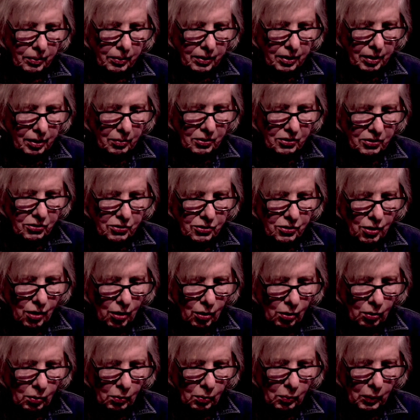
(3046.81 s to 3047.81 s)
there was no
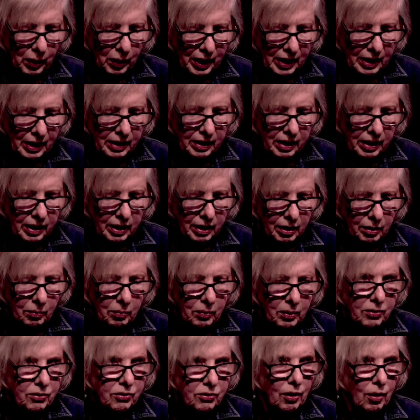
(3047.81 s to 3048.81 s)
way he
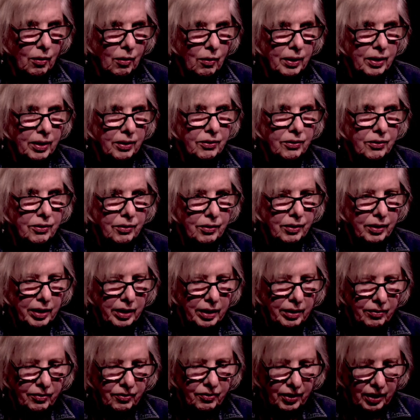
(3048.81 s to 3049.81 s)
was going to
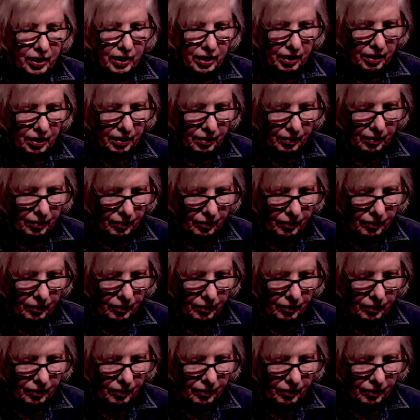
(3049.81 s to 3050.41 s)
give in.